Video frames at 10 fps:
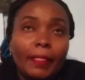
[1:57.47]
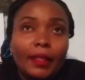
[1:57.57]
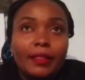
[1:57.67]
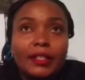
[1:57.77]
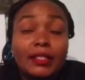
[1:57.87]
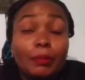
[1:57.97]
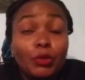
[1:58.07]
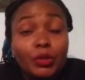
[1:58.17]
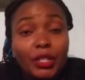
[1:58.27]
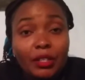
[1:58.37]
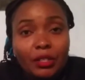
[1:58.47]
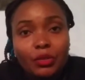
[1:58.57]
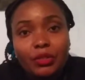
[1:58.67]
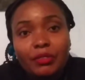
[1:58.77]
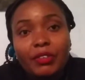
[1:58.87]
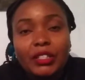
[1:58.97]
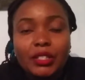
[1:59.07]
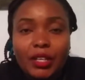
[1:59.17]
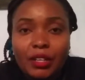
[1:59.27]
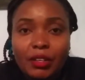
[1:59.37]
the subcutaneous or the fatty
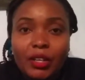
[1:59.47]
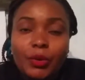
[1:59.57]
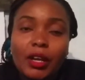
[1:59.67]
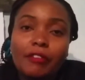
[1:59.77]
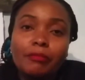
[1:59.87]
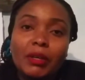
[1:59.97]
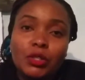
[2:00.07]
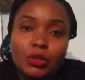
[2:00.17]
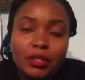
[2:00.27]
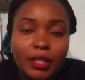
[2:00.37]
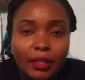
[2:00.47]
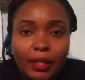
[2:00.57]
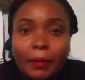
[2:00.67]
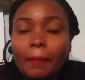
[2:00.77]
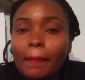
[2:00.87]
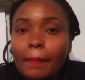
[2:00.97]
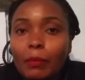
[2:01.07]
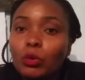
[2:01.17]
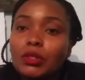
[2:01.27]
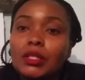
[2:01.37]
area, we have muscles, then the
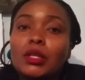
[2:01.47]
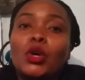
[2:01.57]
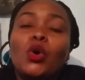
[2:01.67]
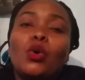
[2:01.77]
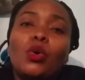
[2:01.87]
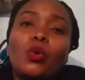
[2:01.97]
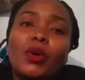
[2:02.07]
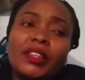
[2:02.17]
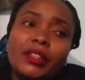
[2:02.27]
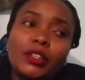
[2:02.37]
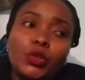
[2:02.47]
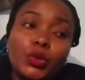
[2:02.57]
bones. One thing to